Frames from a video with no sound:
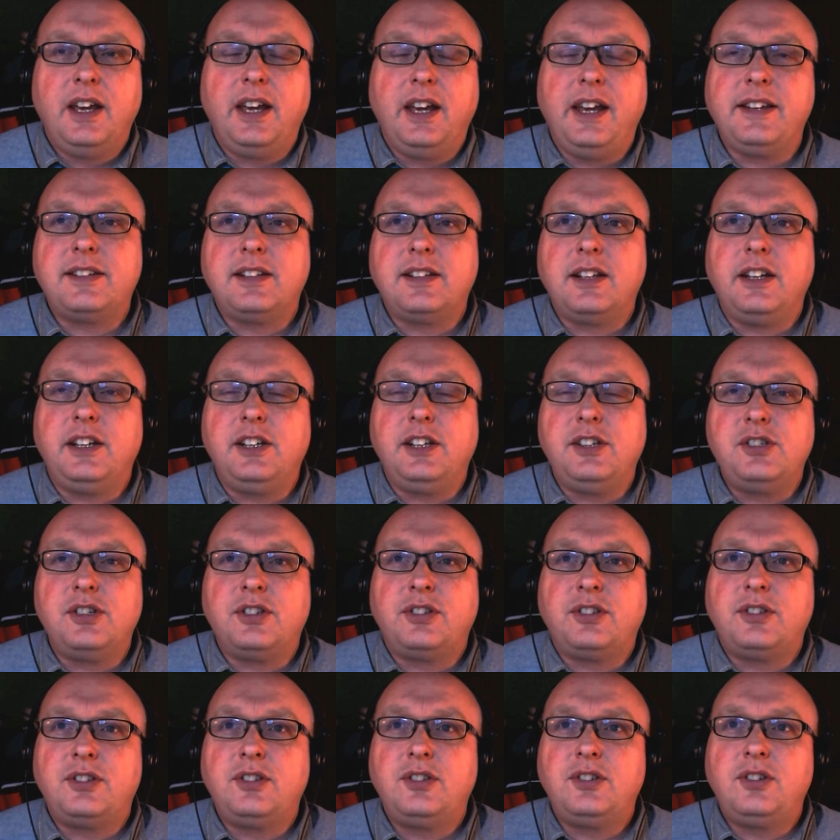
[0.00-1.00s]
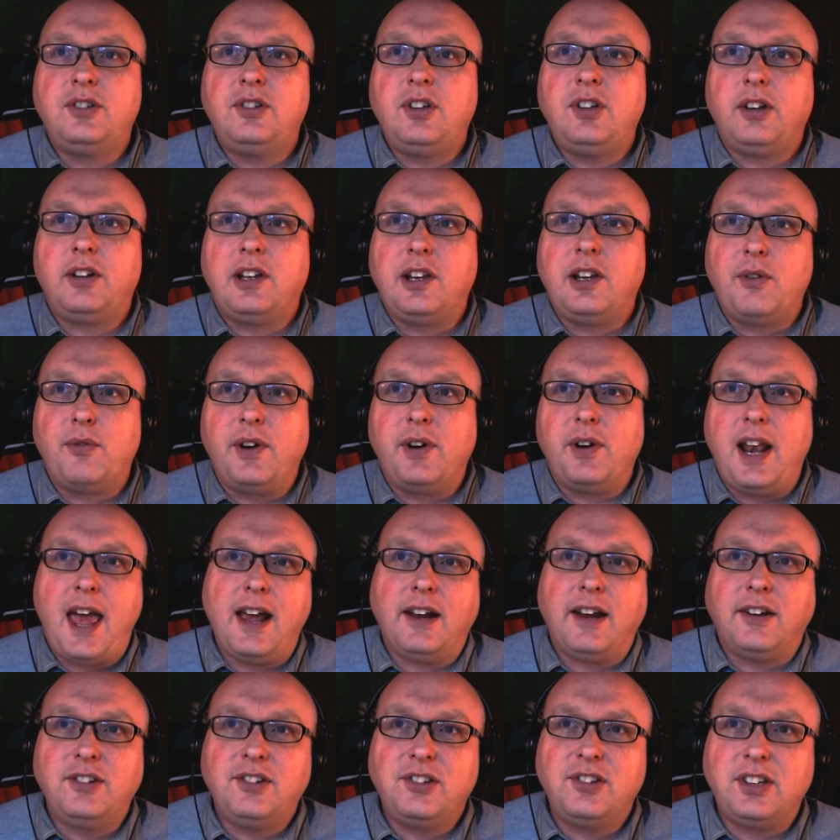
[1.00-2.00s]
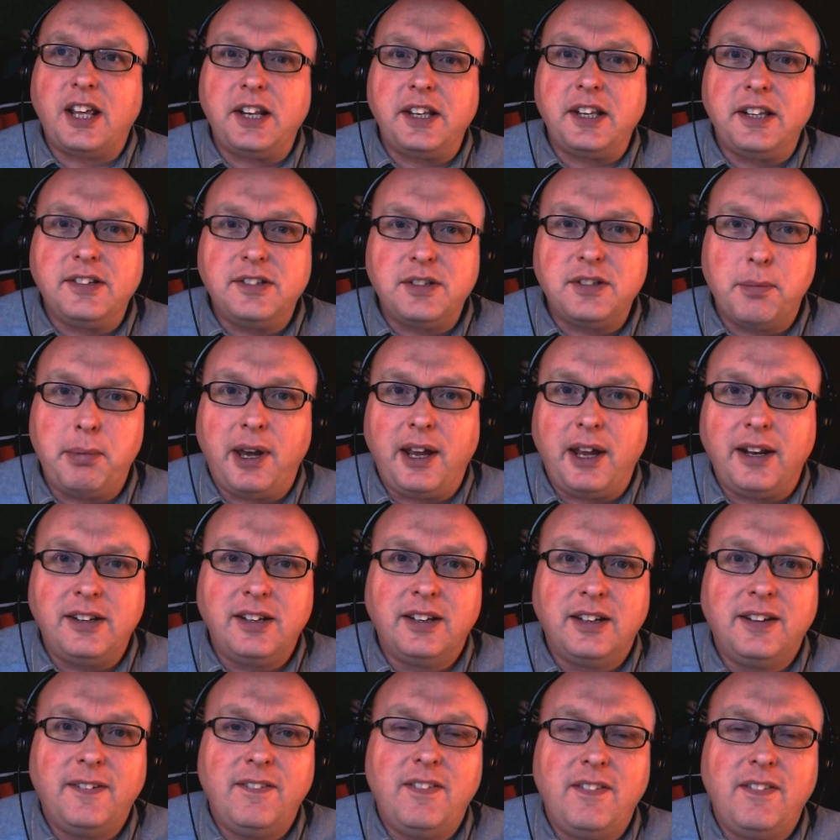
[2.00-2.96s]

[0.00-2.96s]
it's like you just totally relax getting into bed,